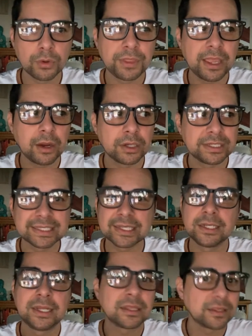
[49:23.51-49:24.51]
or they are
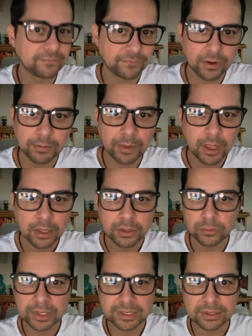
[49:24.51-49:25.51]
disconnected from
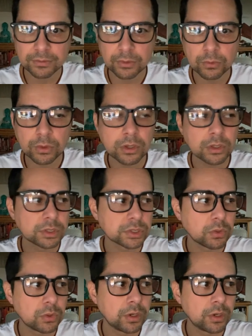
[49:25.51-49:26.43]
the rest of the world,